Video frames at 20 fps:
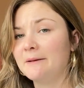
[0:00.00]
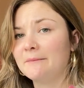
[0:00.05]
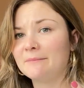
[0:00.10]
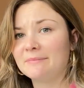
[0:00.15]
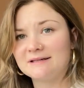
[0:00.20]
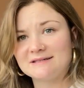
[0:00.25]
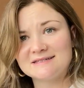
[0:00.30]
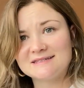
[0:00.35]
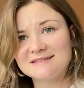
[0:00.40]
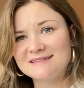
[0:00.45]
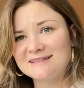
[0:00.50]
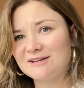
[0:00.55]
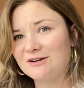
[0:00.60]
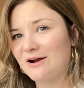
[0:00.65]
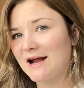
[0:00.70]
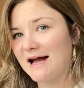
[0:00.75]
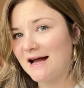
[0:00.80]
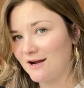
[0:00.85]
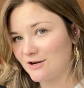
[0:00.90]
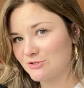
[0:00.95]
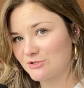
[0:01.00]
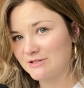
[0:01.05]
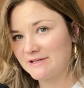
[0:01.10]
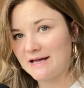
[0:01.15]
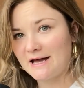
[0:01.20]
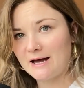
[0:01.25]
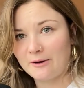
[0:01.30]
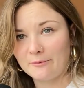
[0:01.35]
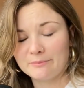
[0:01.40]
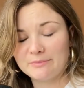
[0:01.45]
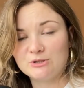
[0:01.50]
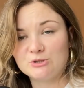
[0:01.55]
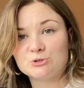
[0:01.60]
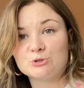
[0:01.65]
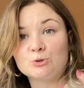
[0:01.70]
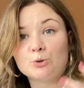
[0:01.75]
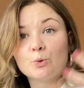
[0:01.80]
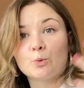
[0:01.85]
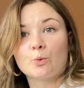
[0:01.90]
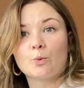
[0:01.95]
places that are actually helping
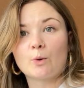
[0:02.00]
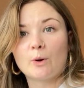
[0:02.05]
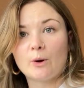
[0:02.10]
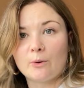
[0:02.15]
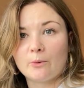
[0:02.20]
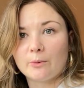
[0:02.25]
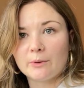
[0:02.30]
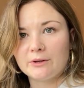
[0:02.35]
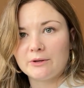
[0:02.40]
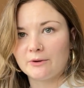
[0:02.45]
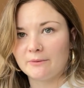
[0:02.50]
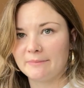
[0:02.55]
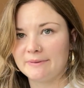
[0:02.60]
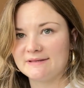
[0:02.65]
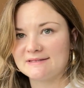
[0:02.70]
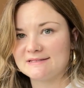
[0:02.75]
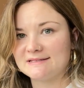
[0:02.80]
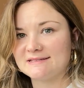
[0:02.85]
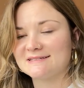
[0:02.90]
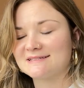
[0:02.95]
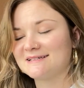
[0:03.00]
to grow your business.